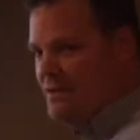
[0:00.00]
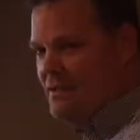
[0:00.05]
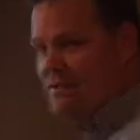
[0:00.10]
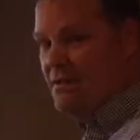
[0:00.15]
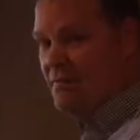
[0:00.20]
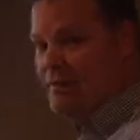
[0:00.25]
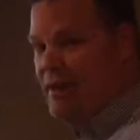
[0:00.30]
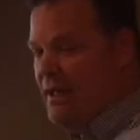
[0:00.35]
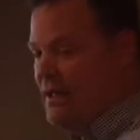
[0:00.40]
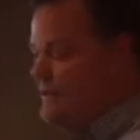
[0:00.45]
and
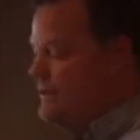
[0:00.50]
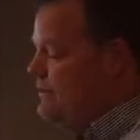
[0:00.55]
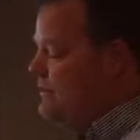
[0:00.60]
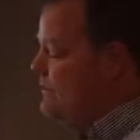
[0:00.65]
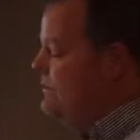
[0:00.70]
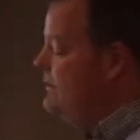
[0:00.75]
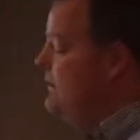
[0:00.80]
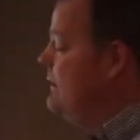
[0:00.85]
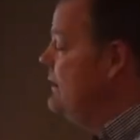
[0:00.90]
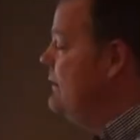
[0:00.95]

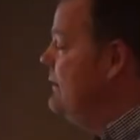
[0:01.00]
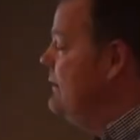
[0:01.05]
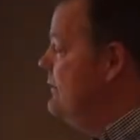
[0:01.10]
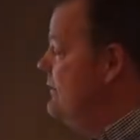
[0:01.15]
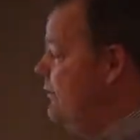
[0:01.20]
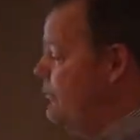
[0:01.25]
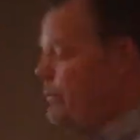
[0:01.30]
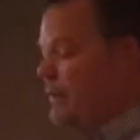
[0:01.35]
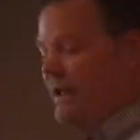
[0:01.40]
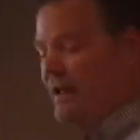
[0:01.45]
disadvantages
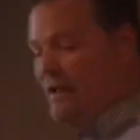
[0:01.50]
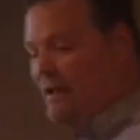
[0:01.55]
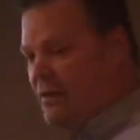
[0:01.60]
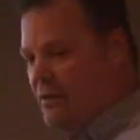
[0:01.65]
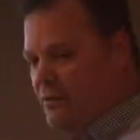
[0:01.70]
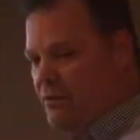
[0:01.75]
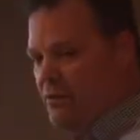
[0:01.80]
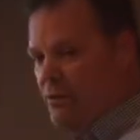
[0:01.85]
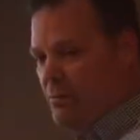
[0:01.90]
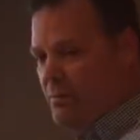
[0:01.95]
of being
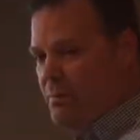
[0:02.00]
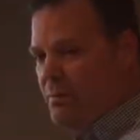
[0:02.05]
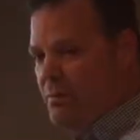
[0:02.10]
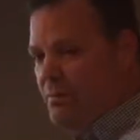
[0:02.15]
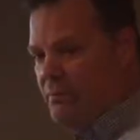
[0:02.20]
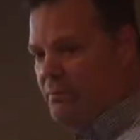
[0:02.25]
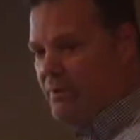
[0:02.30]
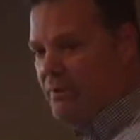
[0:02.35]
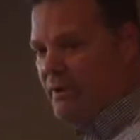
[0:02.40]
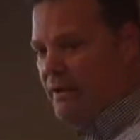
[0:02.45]
in a group
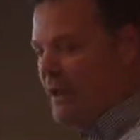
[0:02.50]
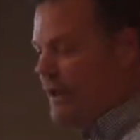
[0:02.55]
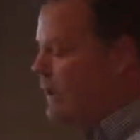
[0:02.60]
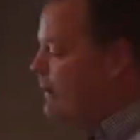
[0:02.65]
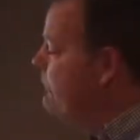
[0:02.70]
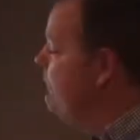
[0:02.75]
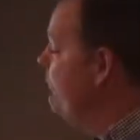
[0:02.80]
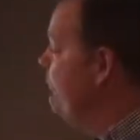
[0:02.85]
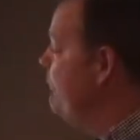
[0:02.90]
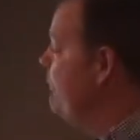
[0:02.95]
really are.